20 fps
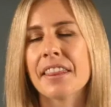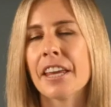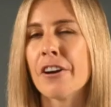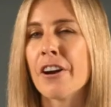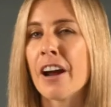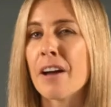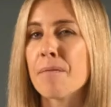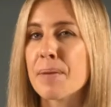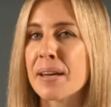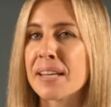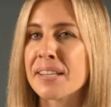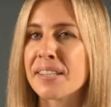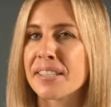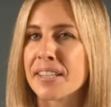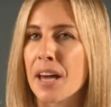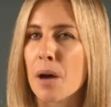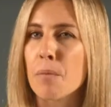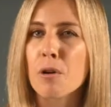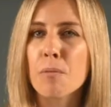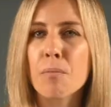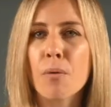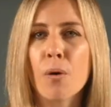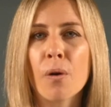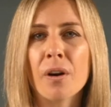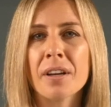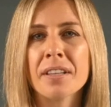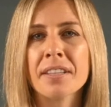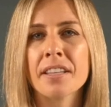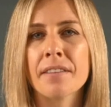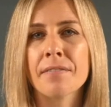There have been some
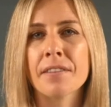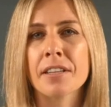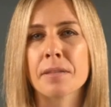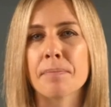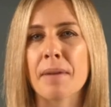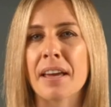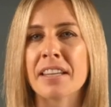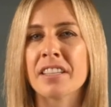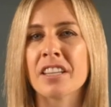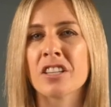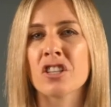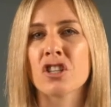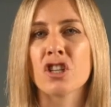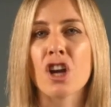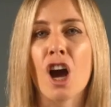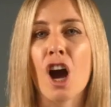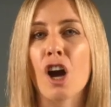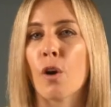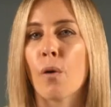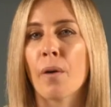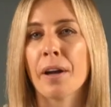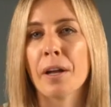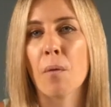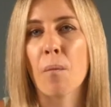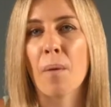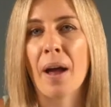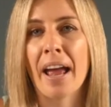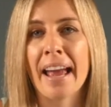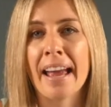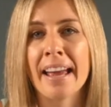reports of this message not going
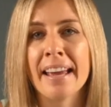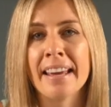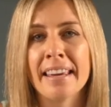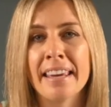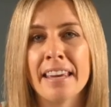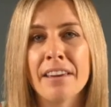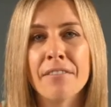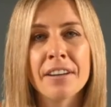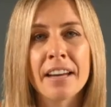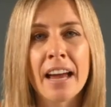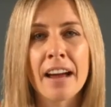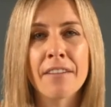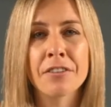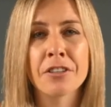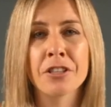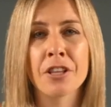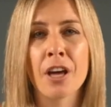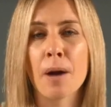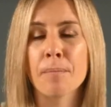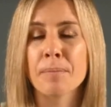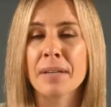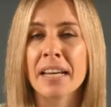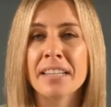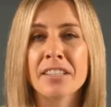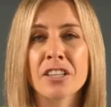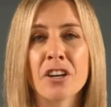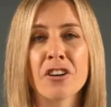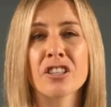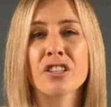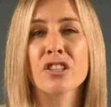away even after the
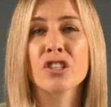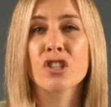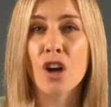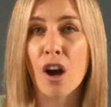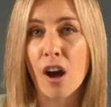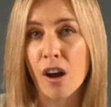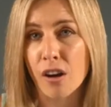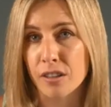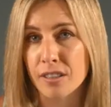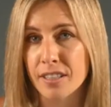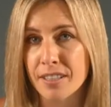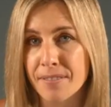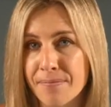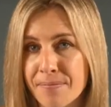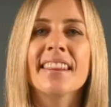updates are installed.